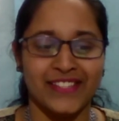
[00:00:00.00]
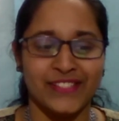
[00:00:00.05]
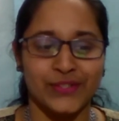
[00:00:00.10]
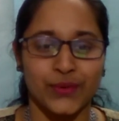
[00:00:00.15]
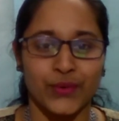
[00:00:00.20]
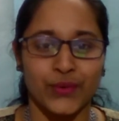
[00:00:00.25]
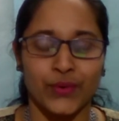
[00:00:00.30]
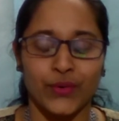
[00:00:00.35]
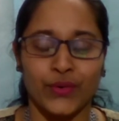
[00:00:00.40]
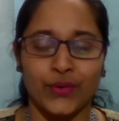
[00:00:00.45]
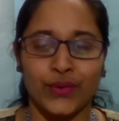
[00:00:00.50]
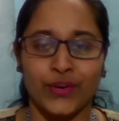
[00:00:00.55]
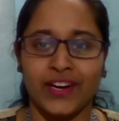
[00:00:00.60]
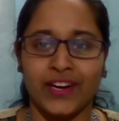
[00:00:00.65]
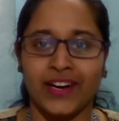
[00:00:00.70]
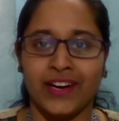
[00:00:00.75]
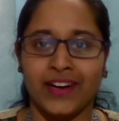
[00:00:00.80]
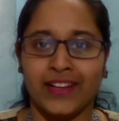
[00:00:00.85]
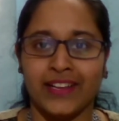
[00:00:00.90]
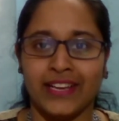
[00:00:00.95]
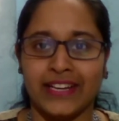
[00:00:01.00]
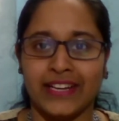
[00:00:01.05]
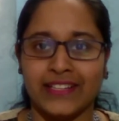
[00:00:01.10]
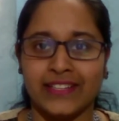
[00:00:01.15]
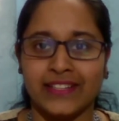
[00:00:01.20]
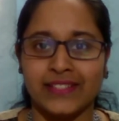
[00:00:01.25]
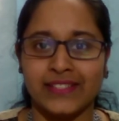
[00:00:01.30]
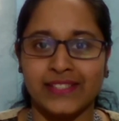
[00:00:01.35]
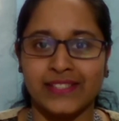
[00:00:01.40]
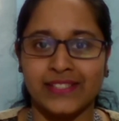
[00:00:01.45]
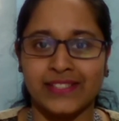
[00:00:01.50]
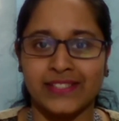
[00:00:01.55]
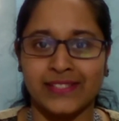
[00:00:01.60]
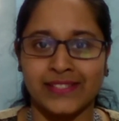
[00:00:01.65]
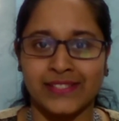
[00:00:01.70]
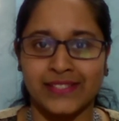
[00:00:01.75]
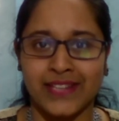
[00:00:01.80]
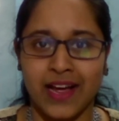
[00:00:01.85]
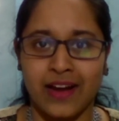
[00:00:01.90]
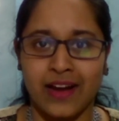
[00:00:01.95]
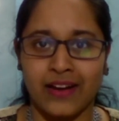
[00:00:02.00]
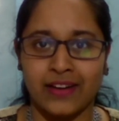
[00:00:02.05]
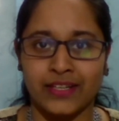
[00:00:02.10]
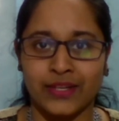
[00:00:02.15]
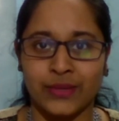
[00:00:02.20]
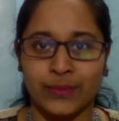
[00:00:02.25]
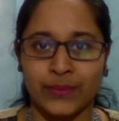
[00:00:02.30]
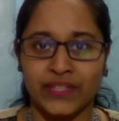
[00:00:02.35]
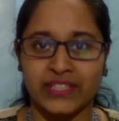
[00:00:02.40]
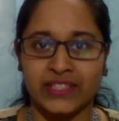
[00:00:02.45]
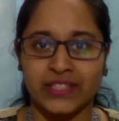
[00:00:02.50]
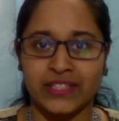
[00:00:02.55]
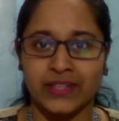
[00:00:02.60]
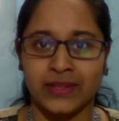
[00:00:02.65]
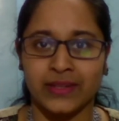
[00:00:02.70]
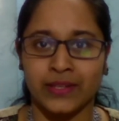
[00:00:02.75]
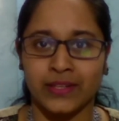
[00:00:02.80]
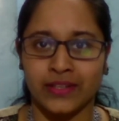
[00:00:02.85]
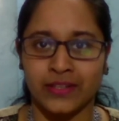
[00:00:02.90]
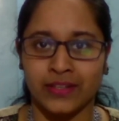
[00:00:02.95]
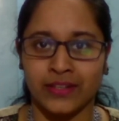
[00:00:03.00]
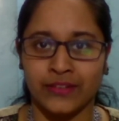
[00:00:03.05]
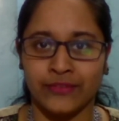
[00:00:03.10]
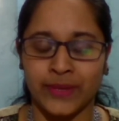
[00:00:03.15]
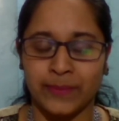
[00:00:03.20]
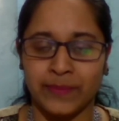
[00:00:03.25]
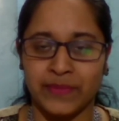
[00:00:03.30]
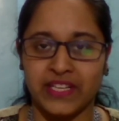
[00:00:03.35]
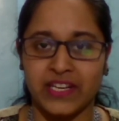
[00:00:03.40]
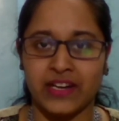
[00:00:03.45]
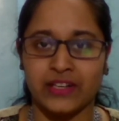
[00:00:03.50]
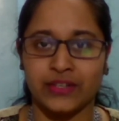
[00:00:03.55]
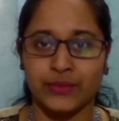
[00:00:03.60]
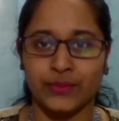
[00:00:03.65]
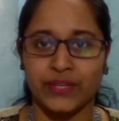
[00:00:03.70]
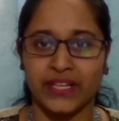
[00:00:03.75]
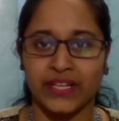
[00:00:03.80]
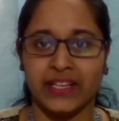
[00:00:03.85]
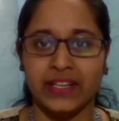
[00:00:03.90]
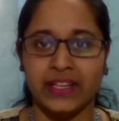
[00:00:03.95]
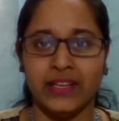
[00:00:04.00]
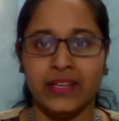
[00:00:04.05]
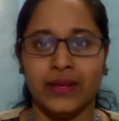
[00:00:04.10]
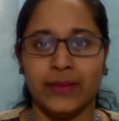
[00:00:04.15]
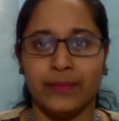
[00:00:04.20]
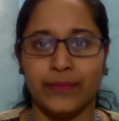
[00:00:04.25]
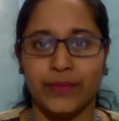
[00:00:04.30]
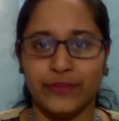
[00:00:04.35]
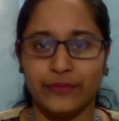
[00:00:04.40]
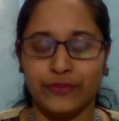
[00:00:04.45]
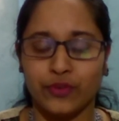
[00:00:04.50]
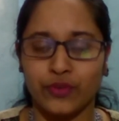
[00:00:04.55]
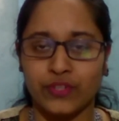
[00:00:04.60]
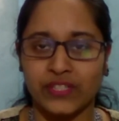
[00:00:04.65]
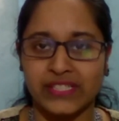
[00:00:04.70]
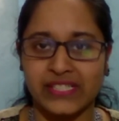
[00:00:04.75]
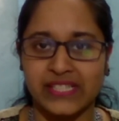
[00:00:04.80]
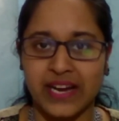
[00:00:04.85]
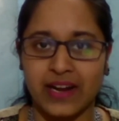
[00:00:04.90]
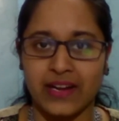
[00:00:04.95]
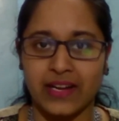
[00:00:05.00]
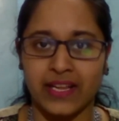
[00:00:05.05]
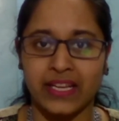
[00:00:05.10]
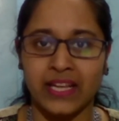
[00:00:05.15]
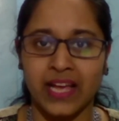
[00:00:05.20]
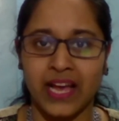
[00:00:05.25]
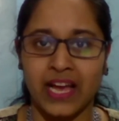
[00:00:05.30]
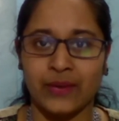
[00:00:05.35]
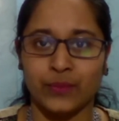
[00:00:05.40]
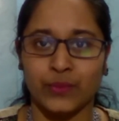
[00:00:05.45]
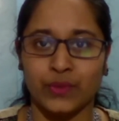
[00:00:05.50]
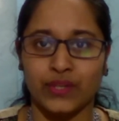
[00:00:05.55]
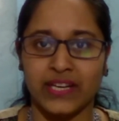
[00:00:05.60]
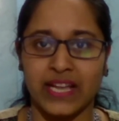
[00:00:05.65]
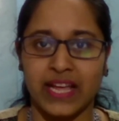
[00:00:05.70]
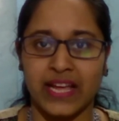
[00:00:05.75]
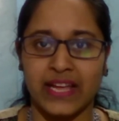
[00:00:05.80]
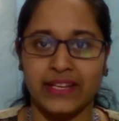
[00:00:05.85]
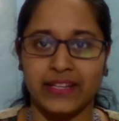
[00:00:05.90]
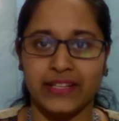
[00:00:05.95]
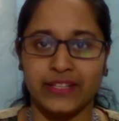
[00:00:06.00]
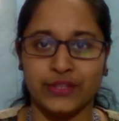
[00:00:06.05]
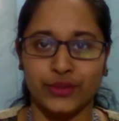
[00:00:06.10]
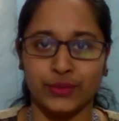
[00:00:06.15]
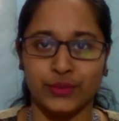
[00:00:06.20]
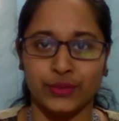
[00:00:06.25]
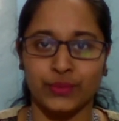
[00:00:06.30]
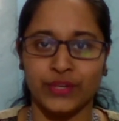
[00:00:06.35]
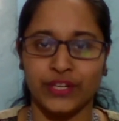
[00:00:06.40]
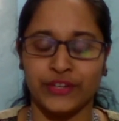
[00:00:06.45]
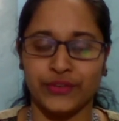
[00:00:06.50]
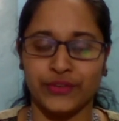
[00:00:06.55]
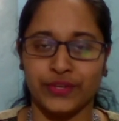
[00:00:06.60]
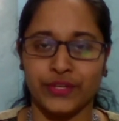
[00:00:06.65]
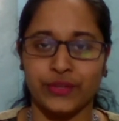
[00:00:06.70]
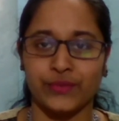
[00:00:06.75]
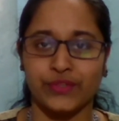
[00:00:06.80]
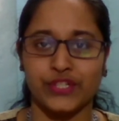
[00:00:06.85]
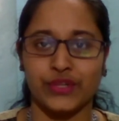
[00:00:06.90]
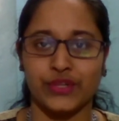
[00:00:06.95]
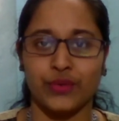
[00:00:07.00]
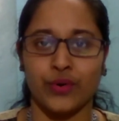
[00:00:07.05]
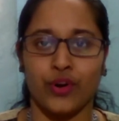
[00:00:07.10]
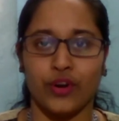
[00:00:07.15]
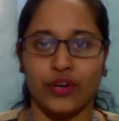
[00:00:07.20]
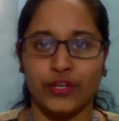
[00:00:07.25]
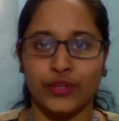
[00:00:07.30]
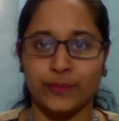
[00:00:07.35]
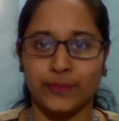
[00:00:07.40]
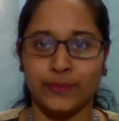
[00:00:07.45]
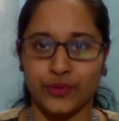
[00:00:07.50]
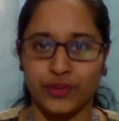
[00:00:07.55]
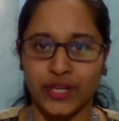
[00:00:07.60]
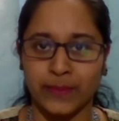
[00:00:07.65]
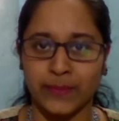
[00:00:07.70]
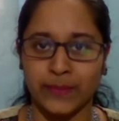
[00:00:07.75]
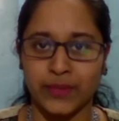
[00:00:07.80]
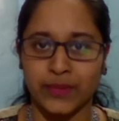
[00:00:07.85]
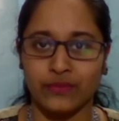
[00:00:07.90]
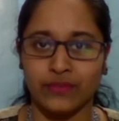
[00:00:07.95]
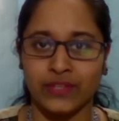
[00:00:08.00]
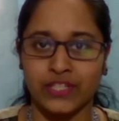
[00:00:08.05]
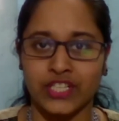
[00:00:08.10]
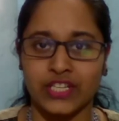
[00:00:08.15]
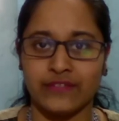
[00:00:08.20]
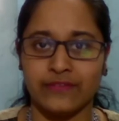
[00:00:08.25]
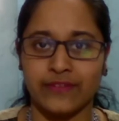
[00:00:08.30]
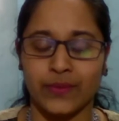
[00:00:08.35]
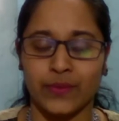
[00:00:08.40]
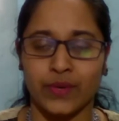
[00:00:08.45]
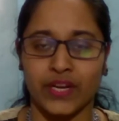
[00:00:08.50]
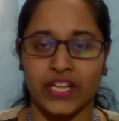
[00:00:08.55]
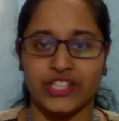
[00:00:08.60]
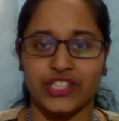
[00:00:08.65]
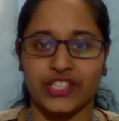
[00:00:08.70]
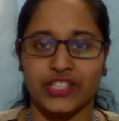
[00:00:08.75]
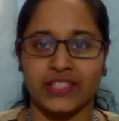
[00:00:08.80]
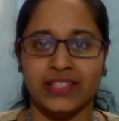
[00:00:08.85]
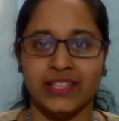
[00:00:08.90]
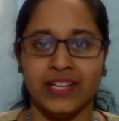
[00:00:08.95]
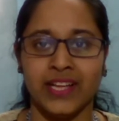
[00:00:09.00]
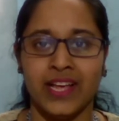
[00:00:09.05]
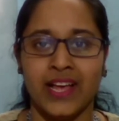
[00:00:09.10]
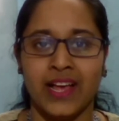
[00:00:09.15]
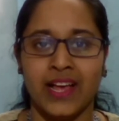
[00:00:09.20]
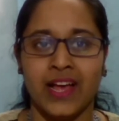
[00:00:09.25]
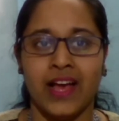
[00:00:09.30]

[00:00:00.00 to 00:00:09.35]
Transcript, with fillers: So uh, let us start with the uh, webinar today. Before starting, I would like to introduce you all to Eco Vision Foundation.